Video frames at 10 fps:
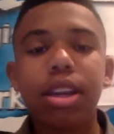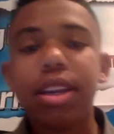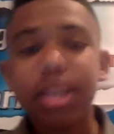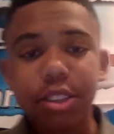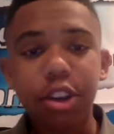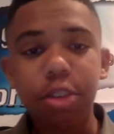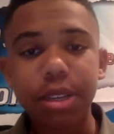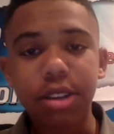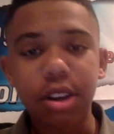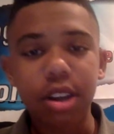let's start by
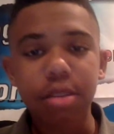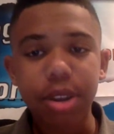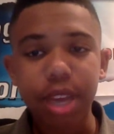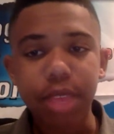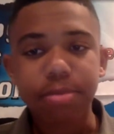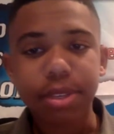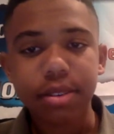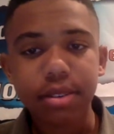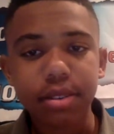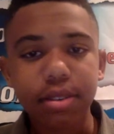talking about apes.
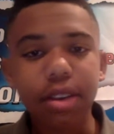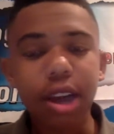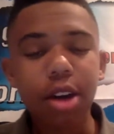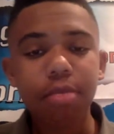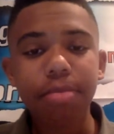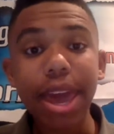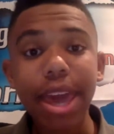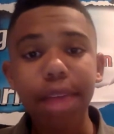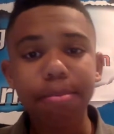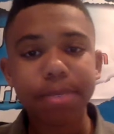Now,
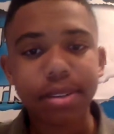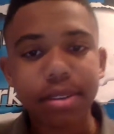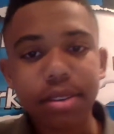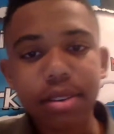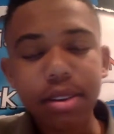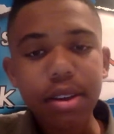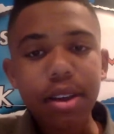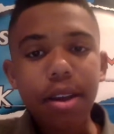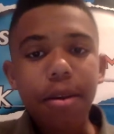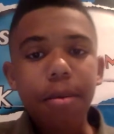apes,
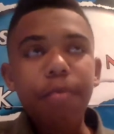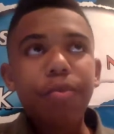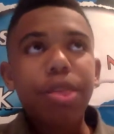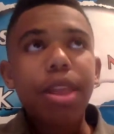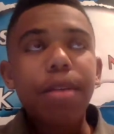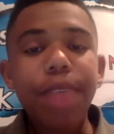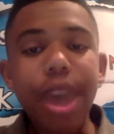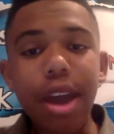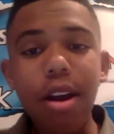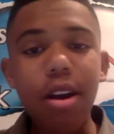they
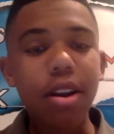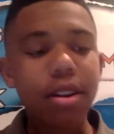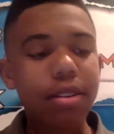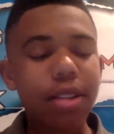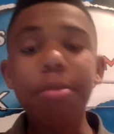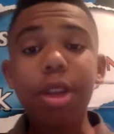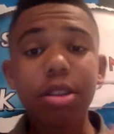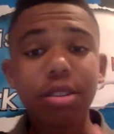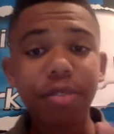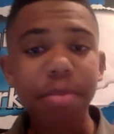are, they belong
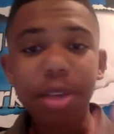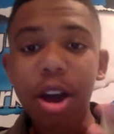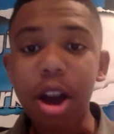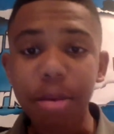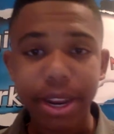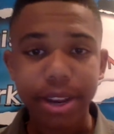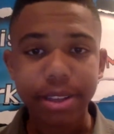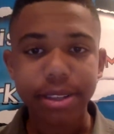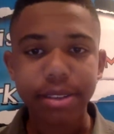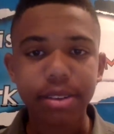to family hominids.